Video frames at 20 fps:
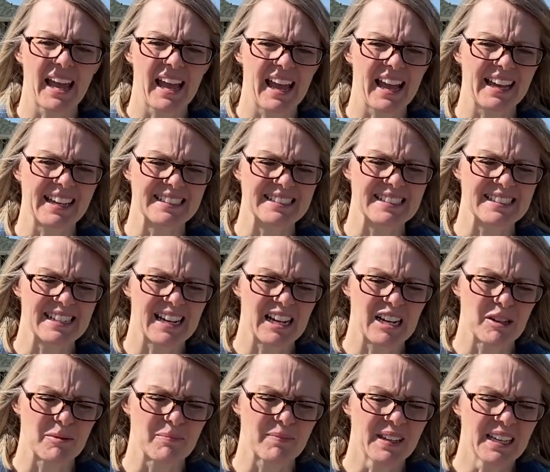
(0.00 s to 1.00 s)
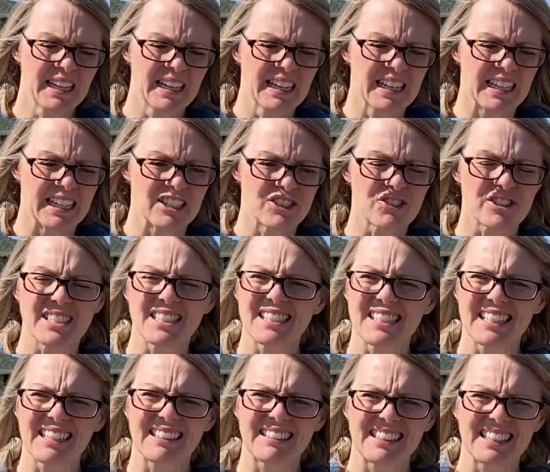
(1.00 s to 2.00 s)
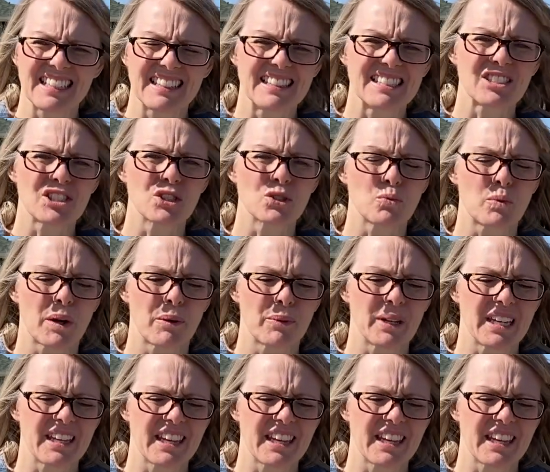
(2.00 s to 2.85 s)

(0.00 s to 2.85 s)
And interestingly, this is where we